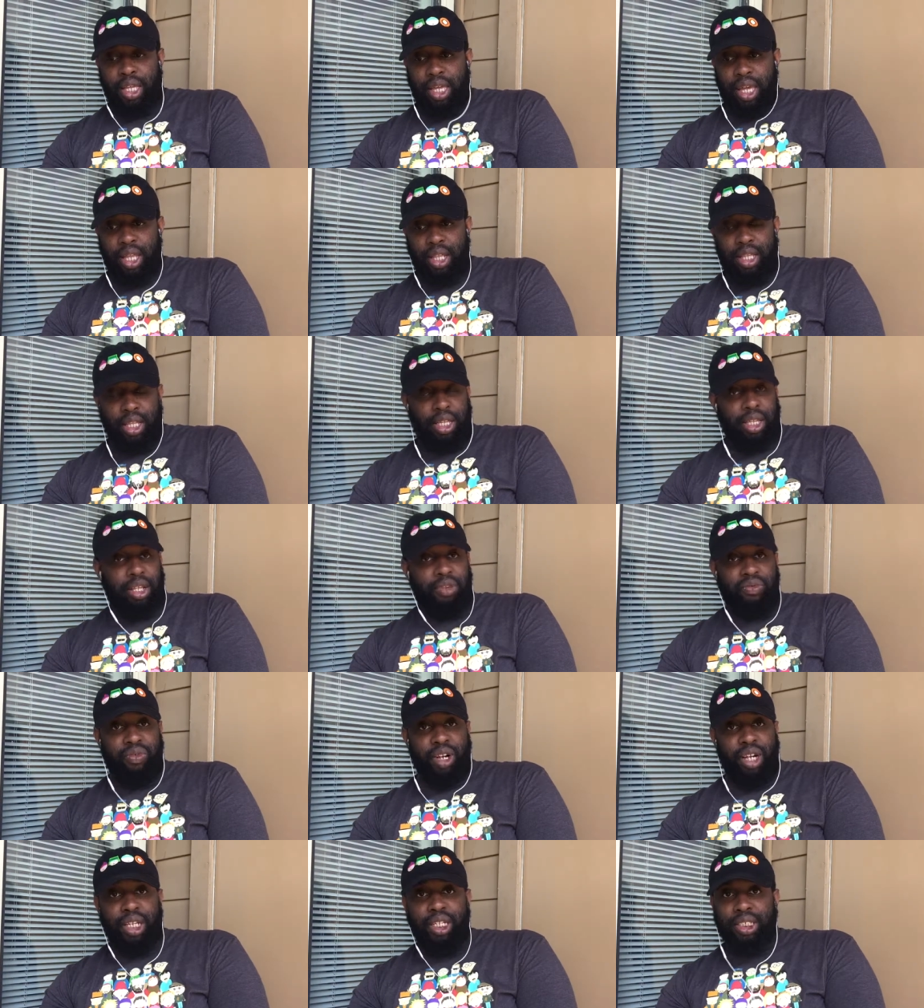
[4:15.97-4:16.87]
the
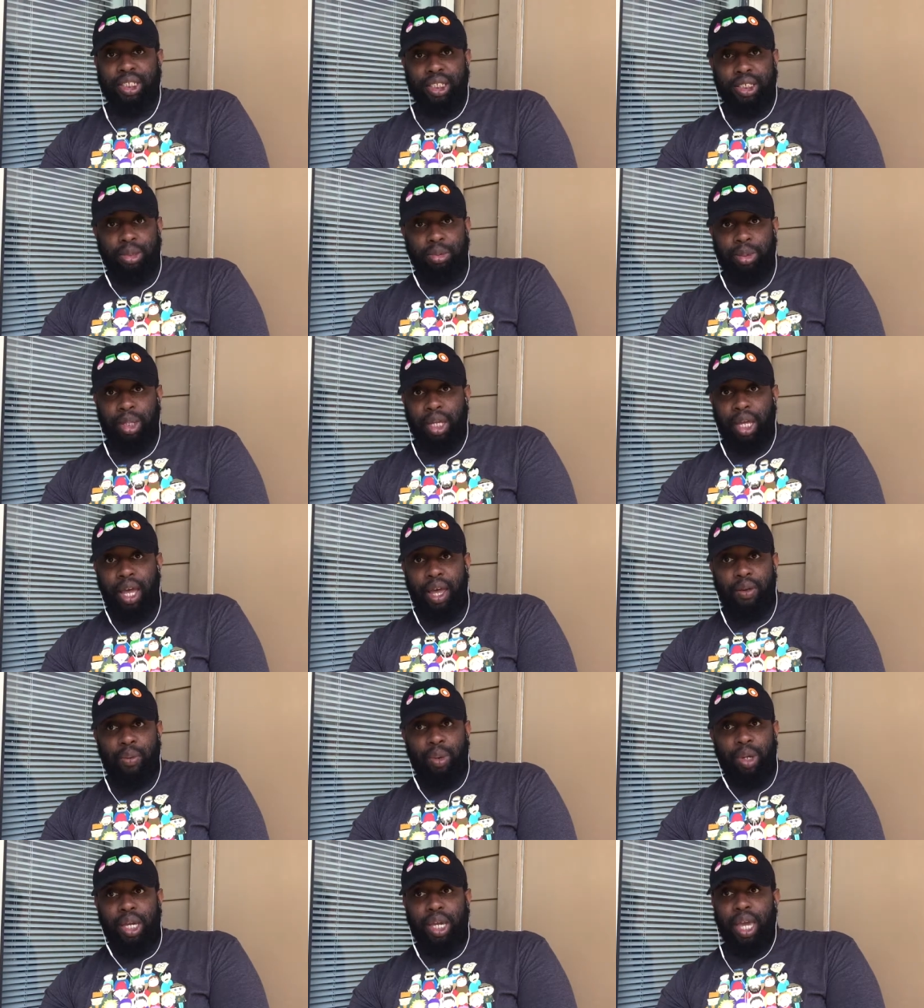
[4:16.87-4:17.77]
relationship they
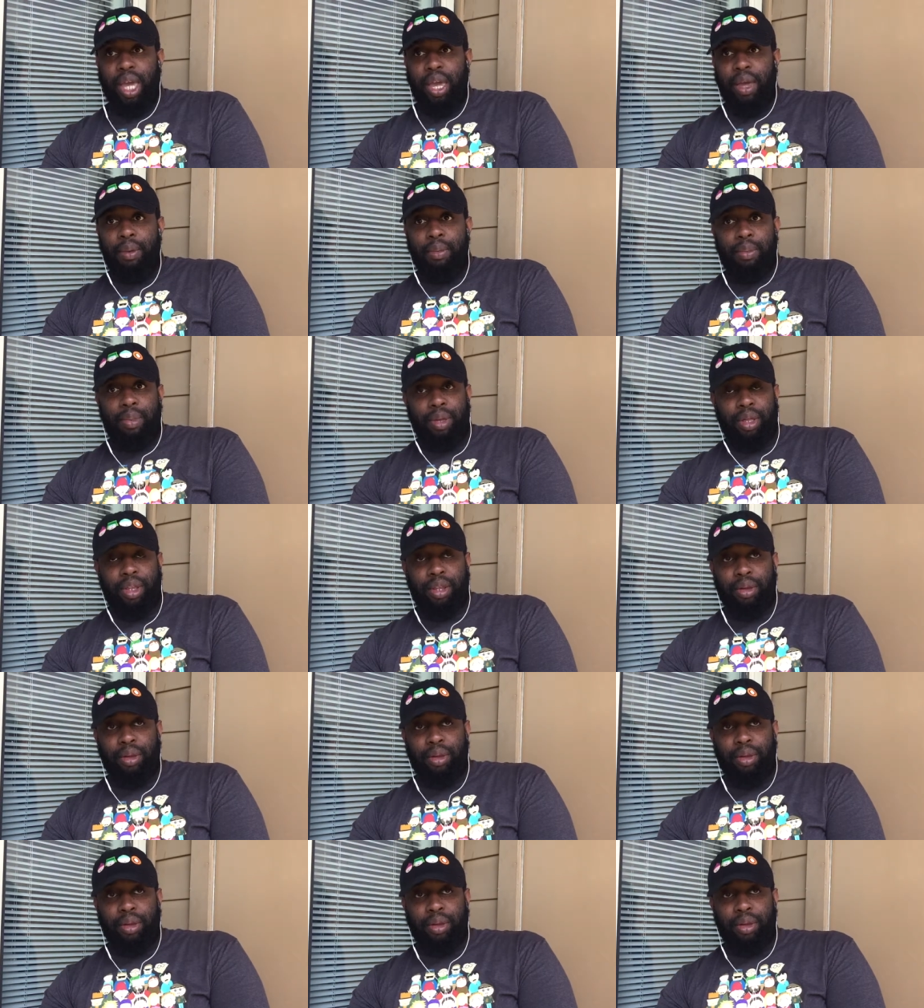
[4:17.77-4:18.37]
have with Gambi.